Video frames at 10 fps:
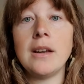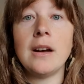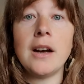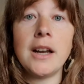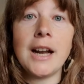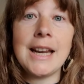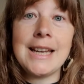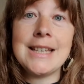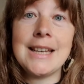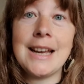
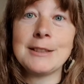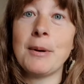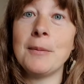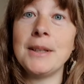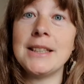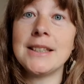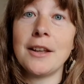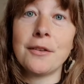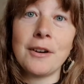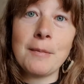IIED has published
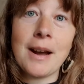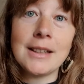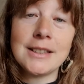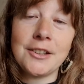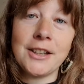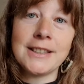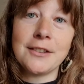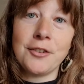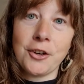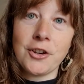a three part series
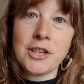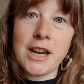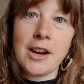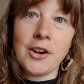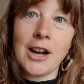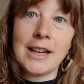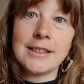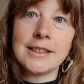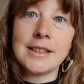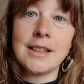of negotiator
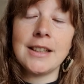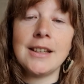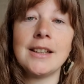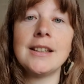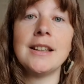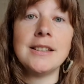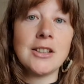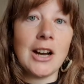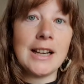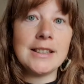guides. These
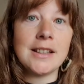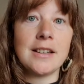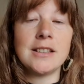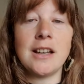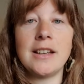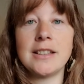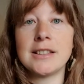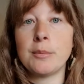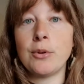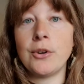guides are designed to
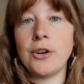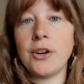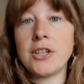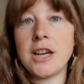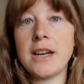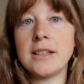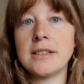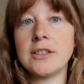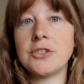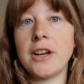support negotiators
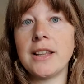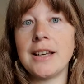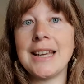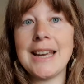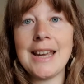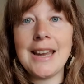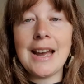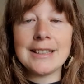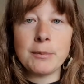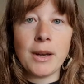to strengthen key
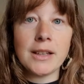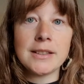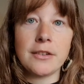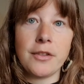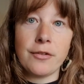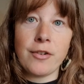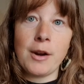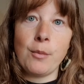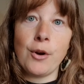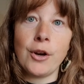aspects of the
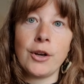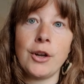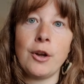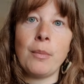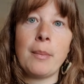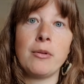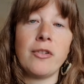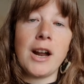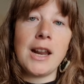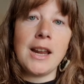framework by
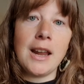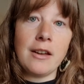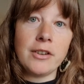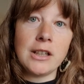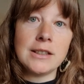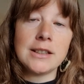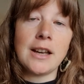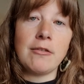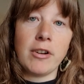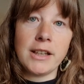providing evidence
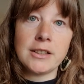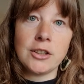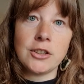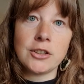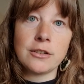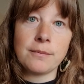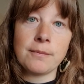and research.